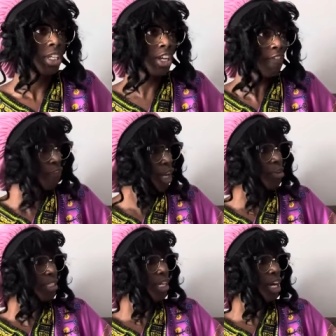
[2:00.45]

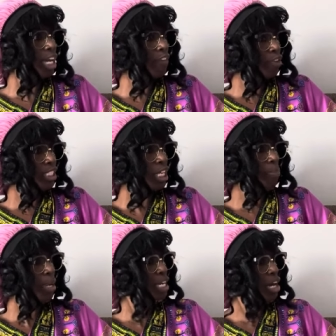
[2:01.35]
Confusing her if you still
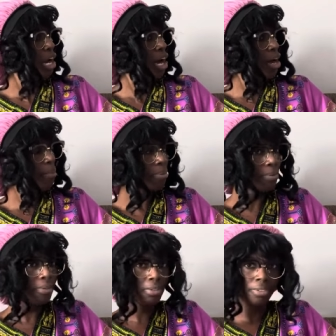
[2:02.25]
pick her up.